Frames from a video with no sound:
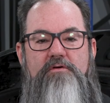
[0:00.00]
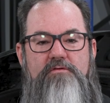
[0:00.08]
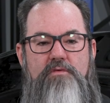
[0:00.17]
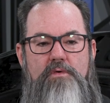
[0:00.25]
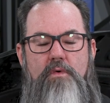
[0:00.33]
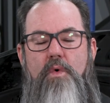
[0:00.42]

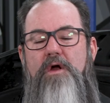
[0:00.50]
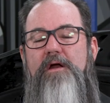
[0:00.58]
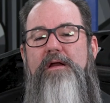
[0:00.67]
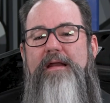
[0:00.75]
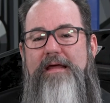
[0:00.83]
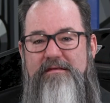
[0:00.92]
So when we're
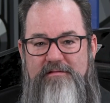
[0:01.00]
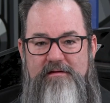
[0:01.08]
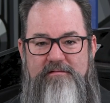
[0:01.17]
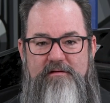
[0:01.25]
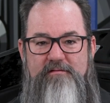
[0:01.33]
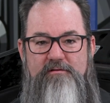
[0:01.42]
working on AC
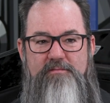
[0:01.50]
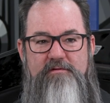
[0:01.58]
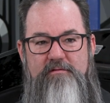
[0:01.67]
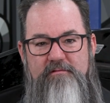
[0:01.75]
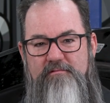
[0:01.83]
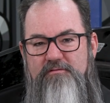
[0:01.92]

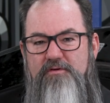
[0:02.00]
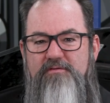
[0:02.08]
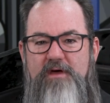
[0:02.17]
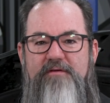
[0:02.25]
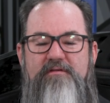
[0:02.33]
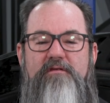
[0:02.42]
systems, there's
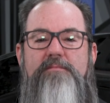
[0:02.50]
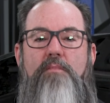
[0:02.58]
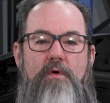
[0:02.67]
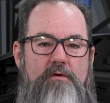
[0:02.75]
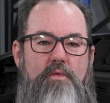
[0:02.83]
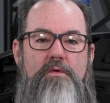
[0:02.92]
obviously
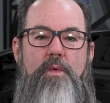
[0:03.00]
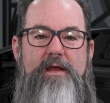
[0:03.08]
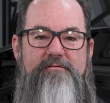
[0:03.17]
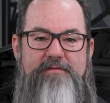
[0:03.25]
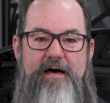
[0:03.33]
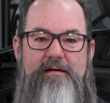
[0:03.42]
more than one way
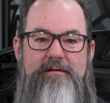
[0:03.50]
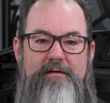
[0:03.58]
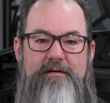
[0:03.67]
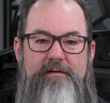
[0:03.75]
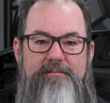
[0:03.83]
to find a leak.